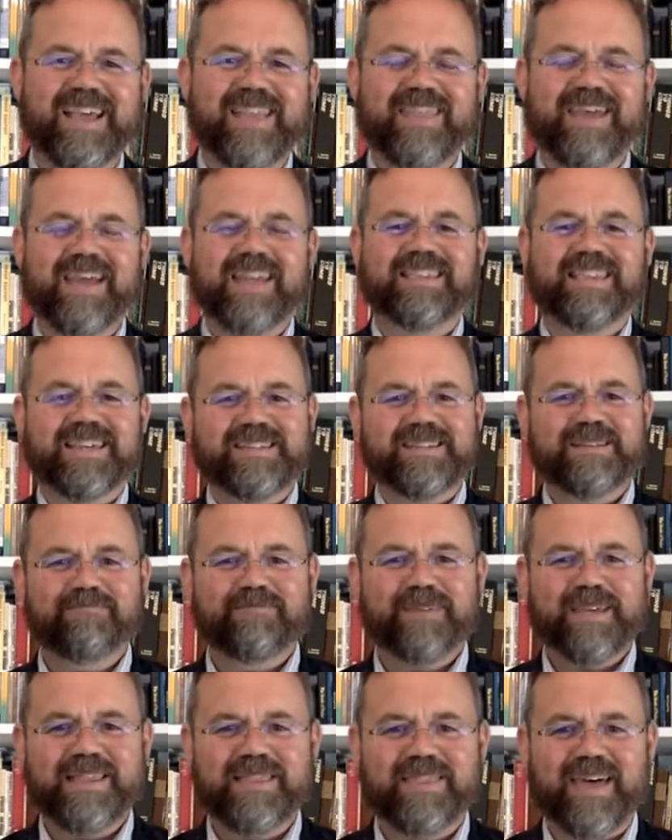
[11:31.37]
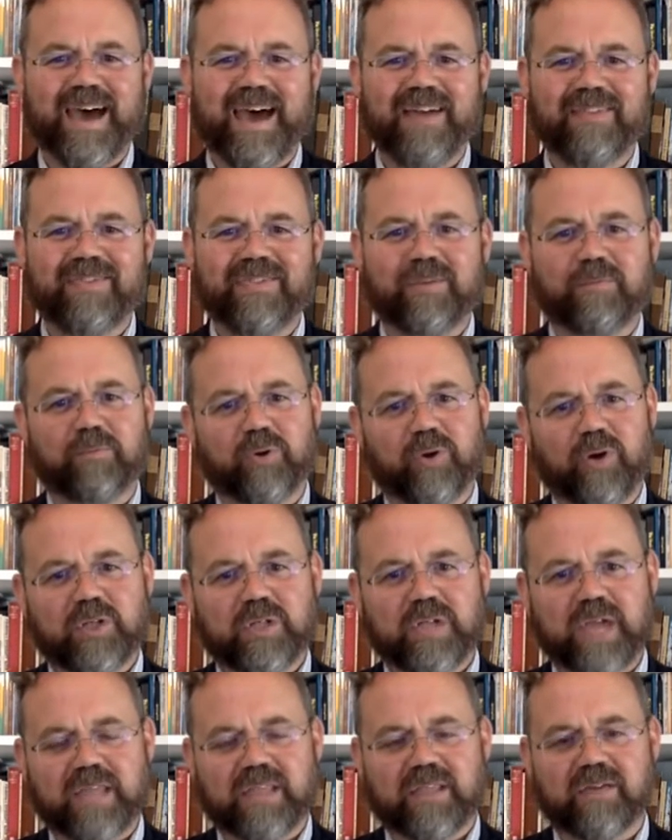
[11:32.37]
that doesn't mean that the
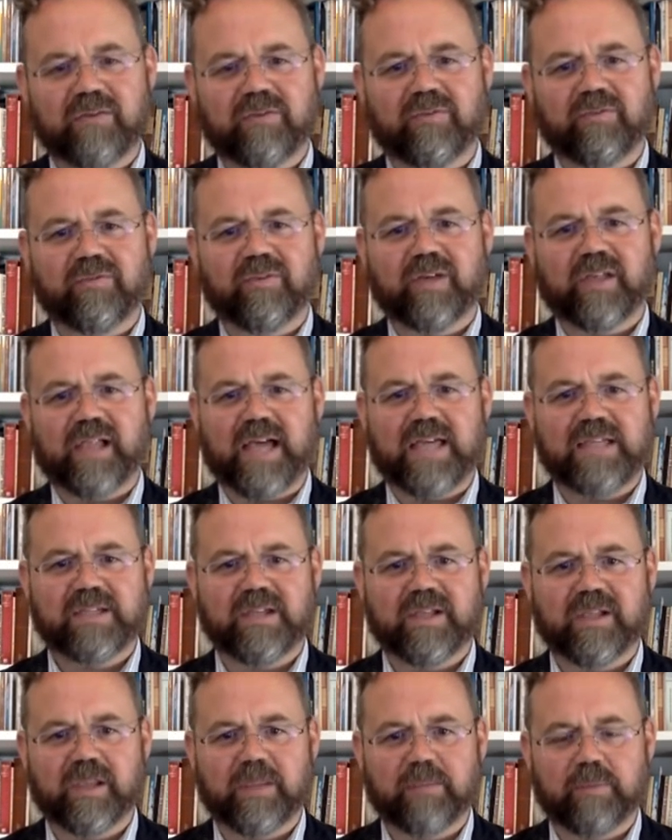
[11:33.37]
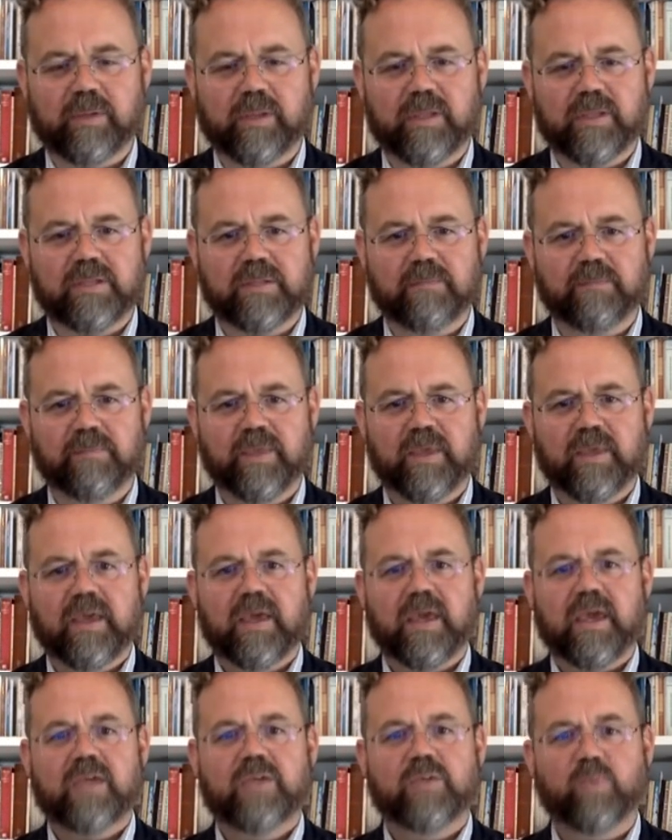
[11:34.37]
project of classical liberalism
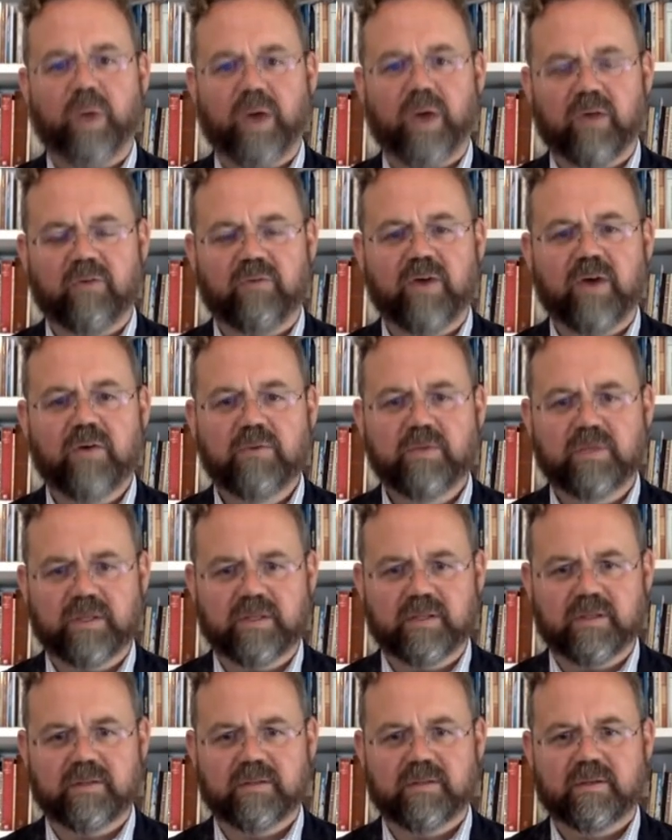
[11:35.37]
is well founded.